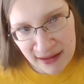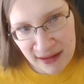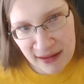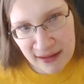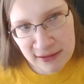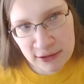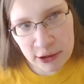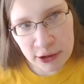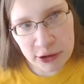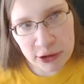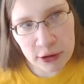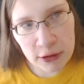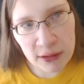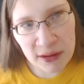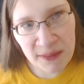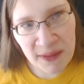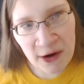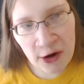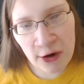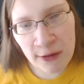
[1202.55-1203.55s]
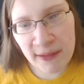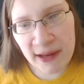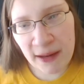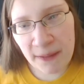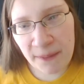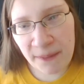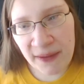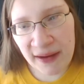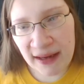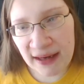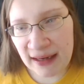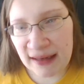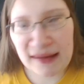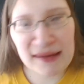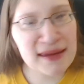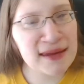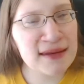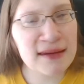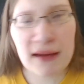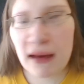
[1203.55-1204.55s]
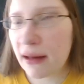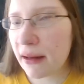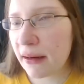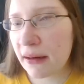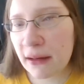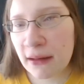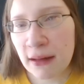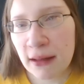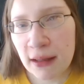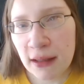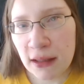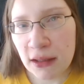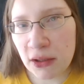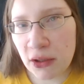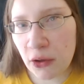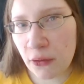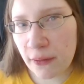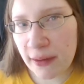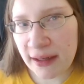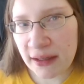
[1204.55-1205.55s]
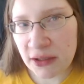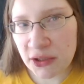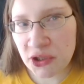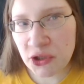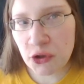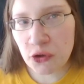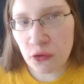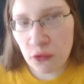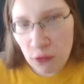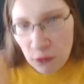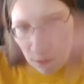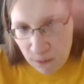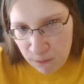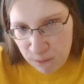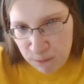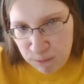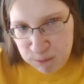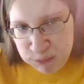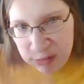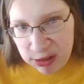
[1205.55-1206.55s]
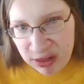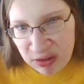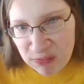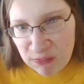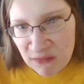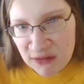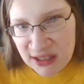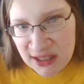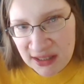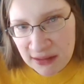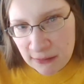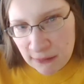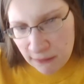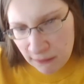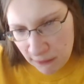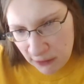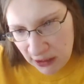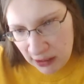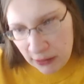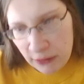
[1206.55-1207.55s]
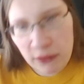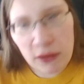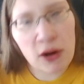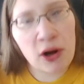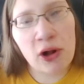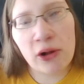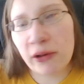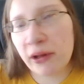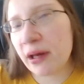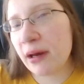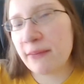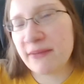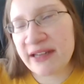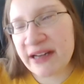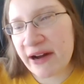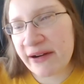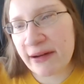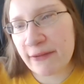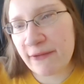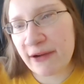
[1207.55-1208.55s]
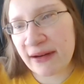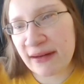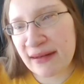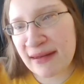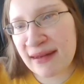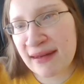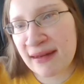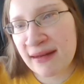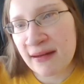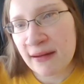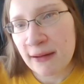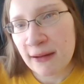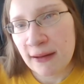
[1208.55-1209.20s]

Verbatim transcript: of the structure of the pyramid, but it's not going to, you know, all come down at once.